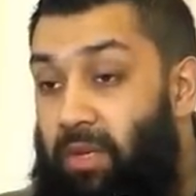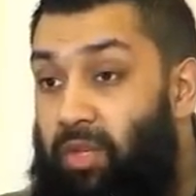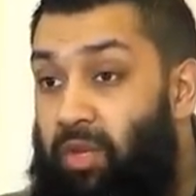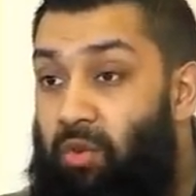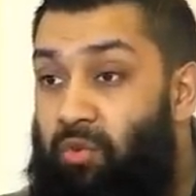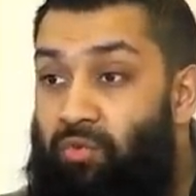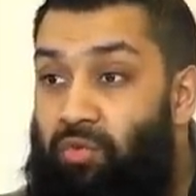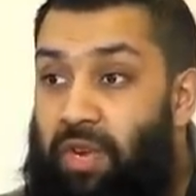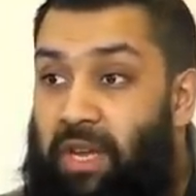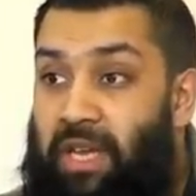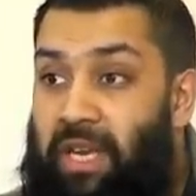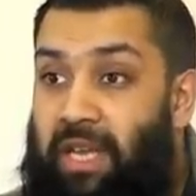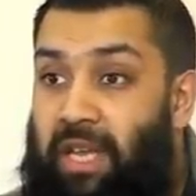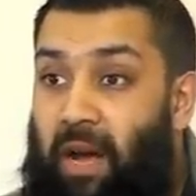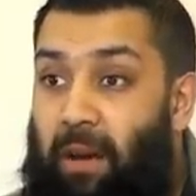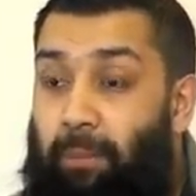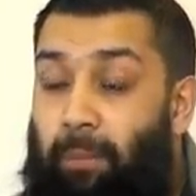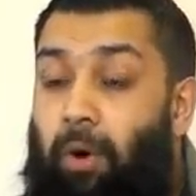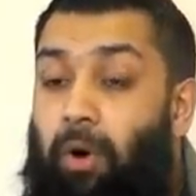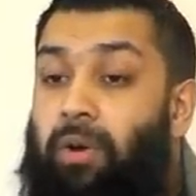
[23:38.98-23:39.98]
So
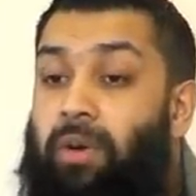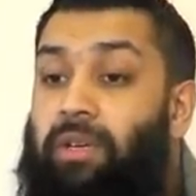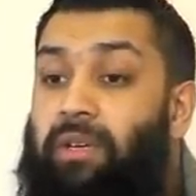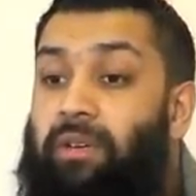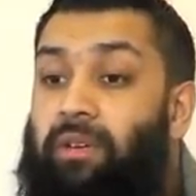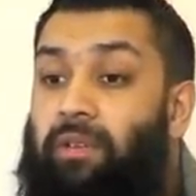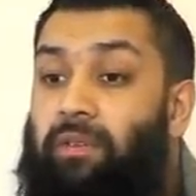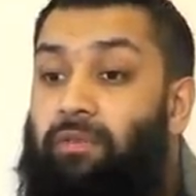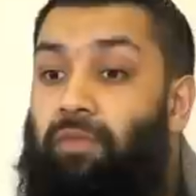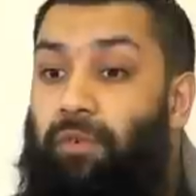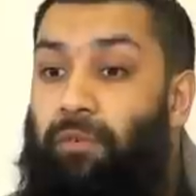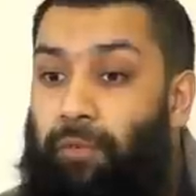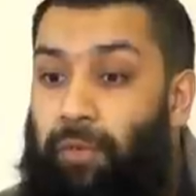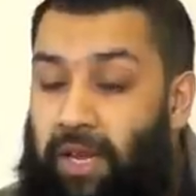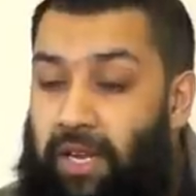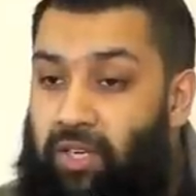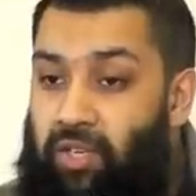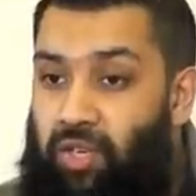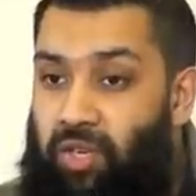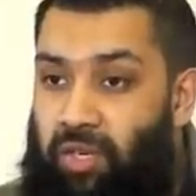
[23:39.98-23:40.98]
really upon
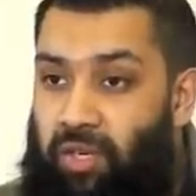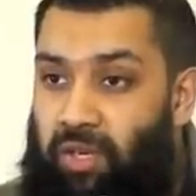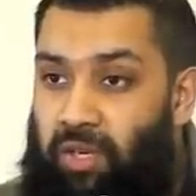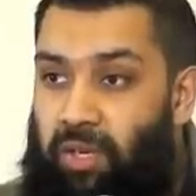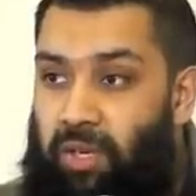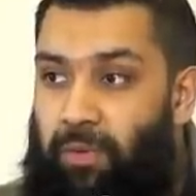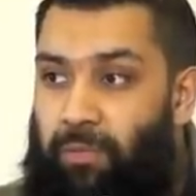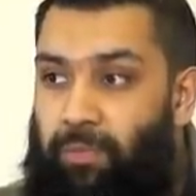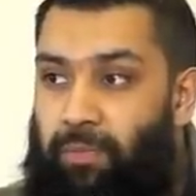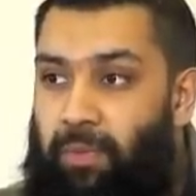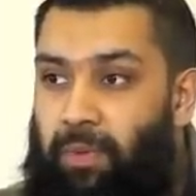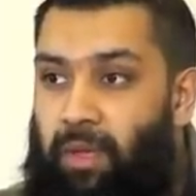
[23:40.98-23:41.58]
reflection,